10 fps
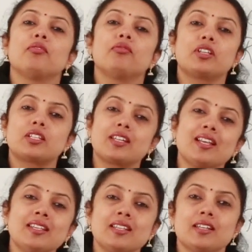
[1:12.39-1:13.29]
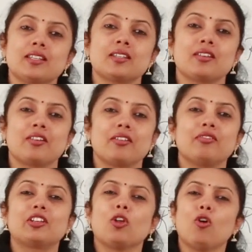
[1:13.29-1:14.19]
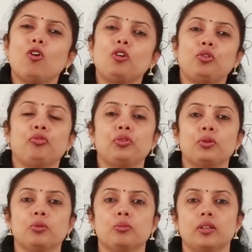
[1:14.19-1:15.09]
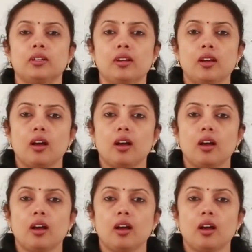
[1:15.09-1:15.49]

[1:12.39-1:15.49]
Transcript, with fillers: which tells us with lot of humor